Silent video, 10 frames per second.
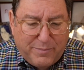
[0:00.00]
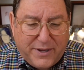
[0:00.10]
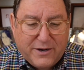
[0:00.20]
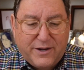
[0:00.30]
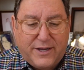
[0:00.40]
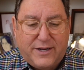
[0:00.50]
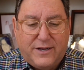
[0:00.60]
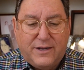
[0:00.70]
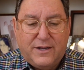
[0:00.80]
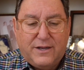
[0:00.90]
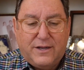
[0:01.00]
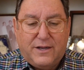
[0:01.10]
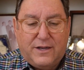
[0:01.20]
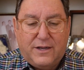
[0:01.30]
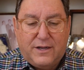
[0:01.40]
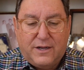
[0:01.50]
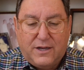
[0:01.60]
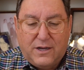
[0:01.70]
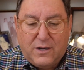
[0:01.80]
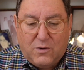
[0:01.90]
period
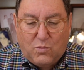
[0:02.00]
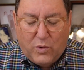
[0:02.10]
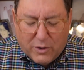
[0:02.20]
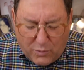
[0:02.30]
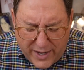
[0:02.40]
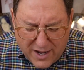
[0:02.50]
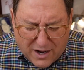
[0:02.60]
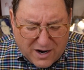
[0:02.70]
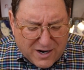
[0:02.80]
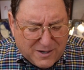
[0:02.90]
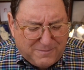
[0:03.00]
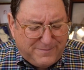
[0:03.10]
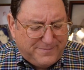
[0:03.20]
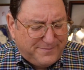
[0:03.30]
where we are